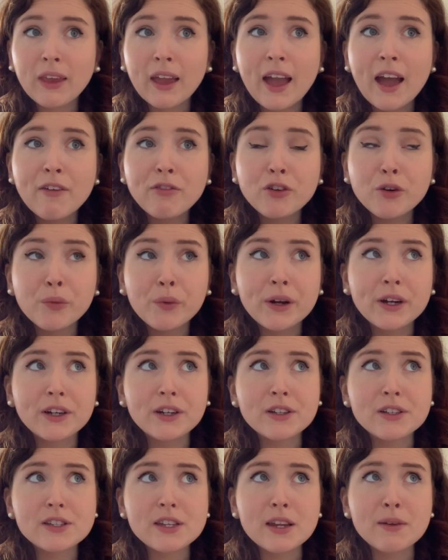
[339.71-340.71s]

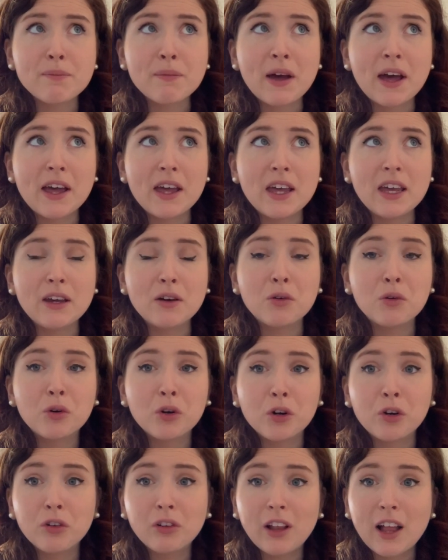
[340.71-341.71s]
afterwards in my
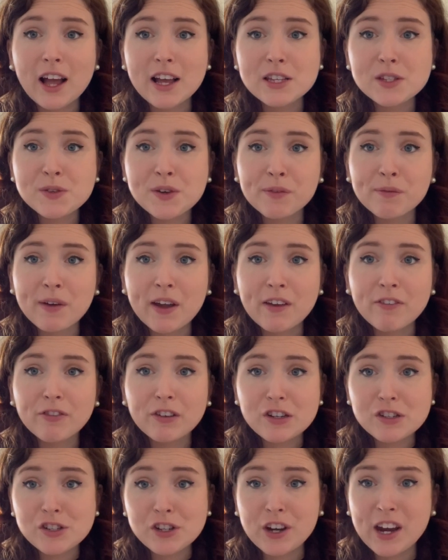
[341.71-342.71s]
oral class for my
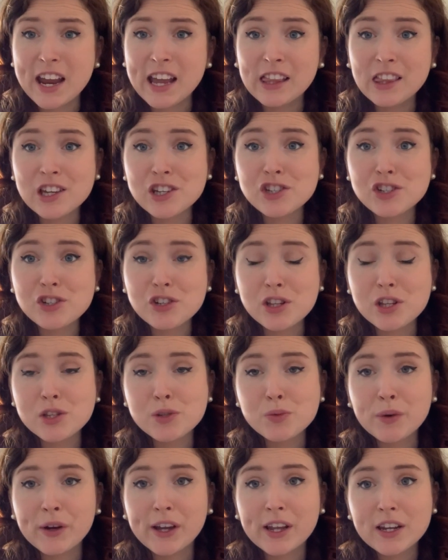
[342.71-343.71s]
first year English
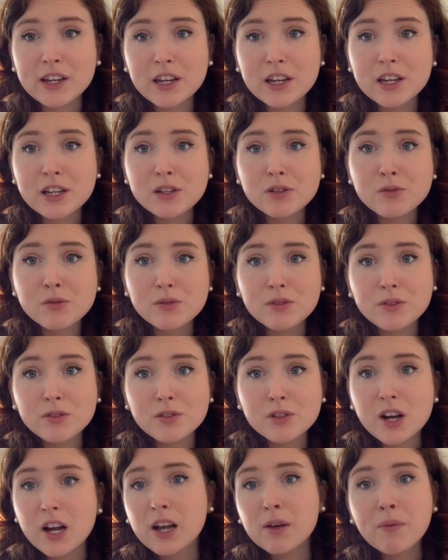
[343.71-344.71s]
students, we're going to
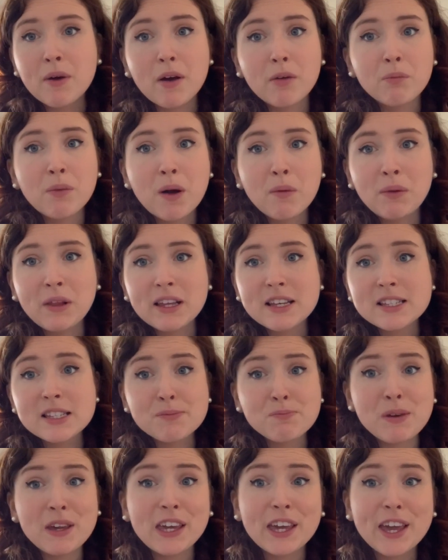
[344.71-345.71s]
talk about public
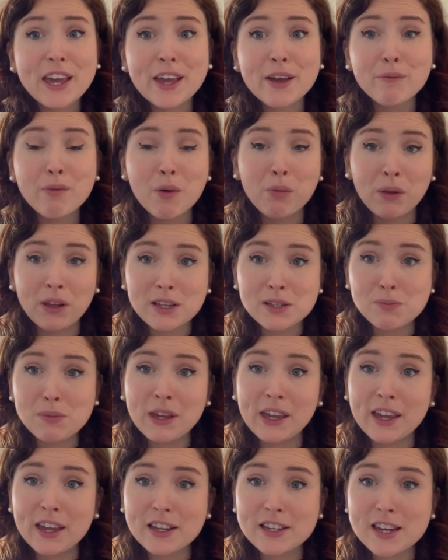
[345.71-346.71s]
speaking
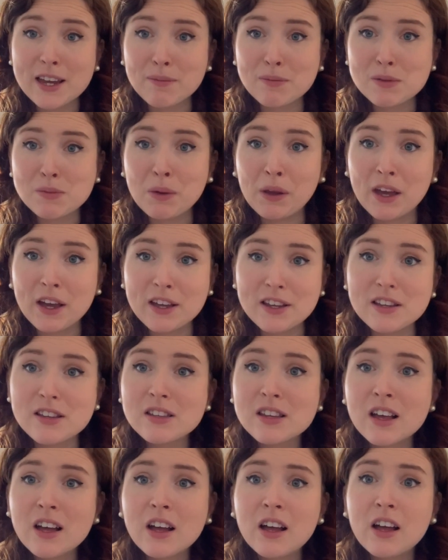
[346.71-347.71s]
tips, because
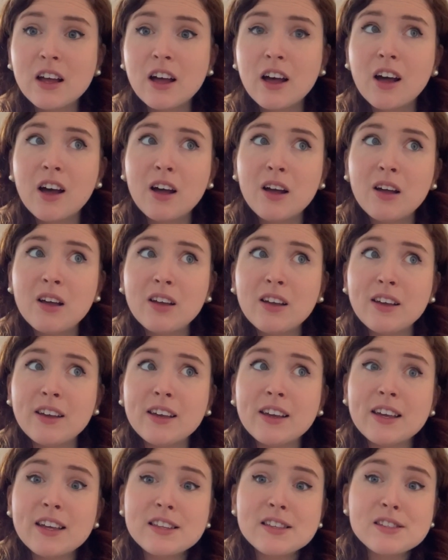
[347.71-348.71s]

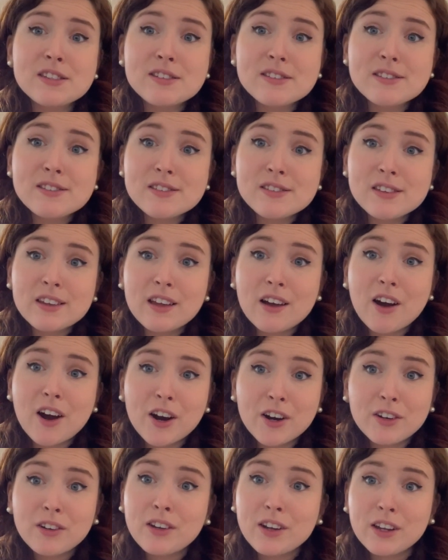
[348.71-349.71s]
it's
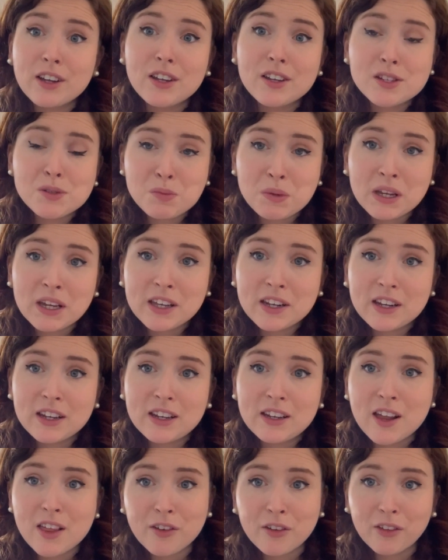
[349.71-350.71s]
hard to speak in
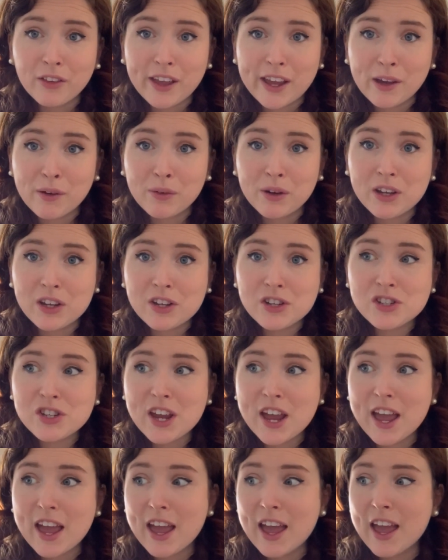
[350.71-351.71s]
another language.
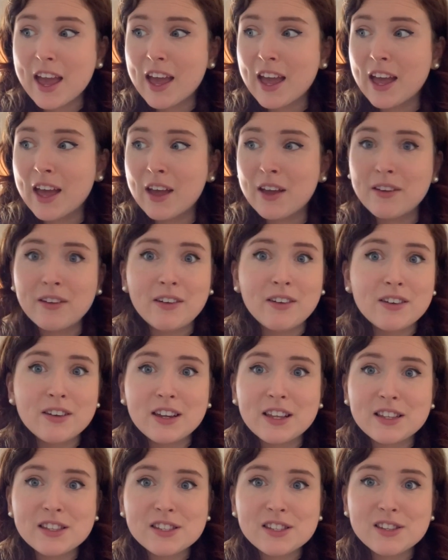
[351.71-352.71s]
And
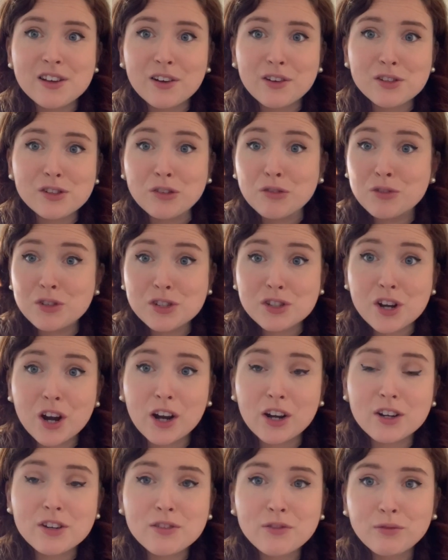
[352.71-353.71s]
it's also just
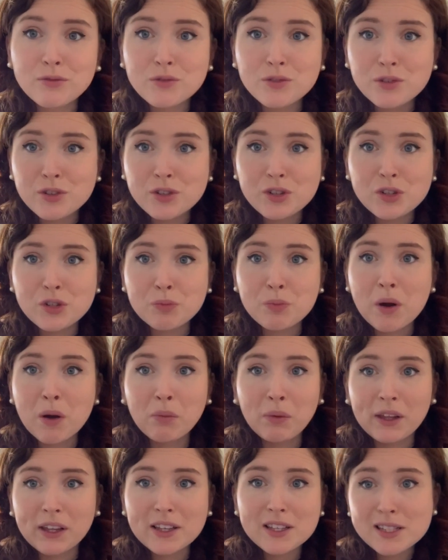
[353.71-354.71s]
hard to
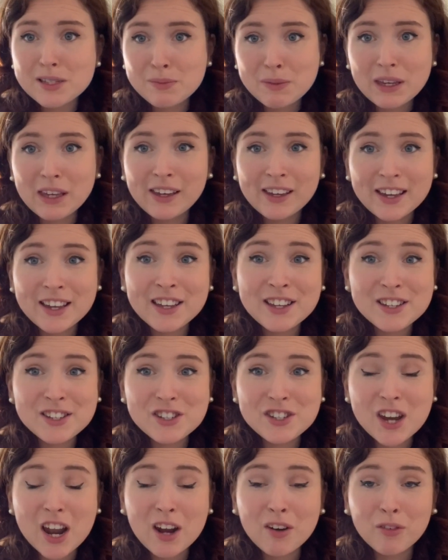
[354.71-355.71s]
public speak in
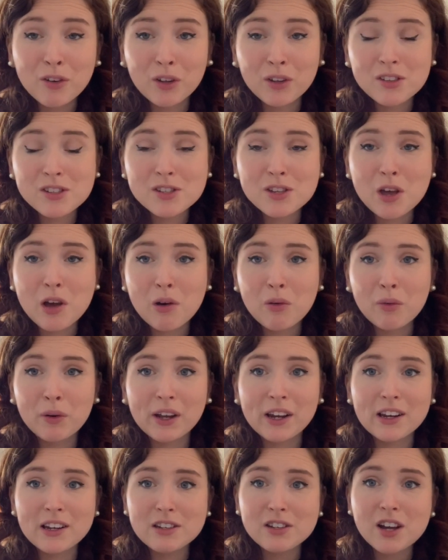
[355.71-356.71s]
general. So we're
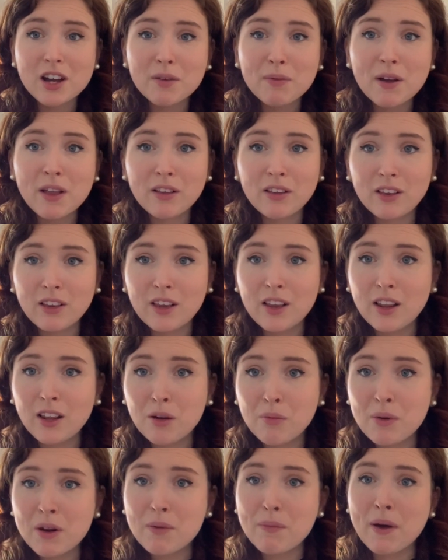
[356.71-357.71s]
gonna talk about a little
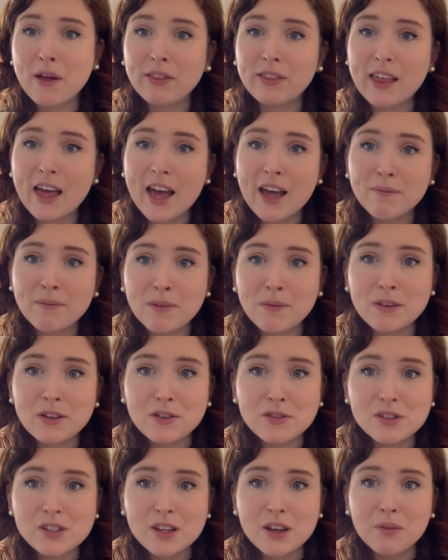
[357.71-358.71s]
bit about that, maybe
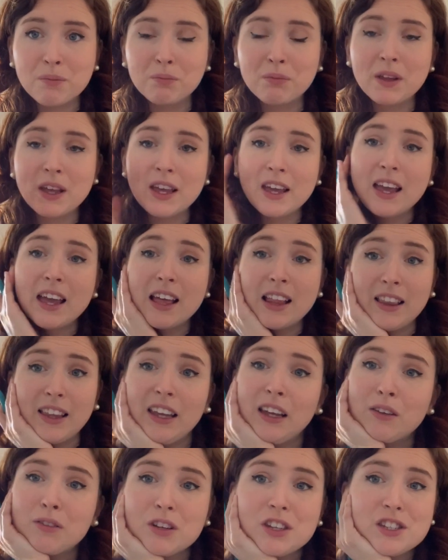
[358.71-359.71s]
do some
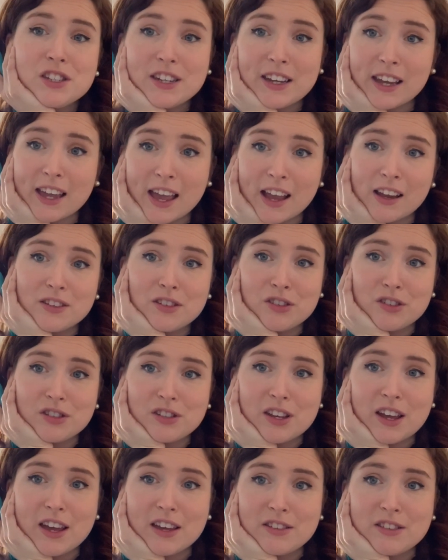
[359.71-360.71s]
linguistic
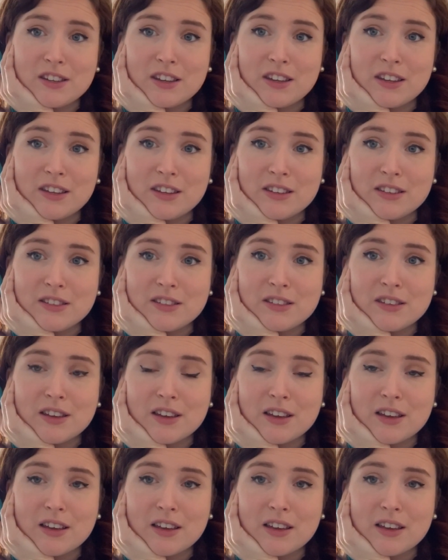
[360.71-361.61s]
exercises.